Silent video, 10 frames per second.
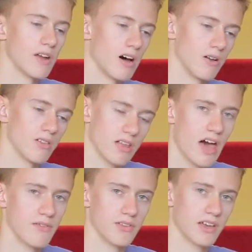and I'll
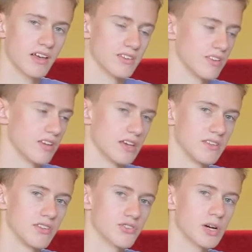have a link in the
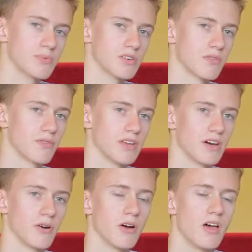description of the
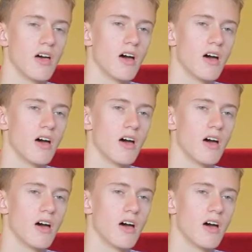video.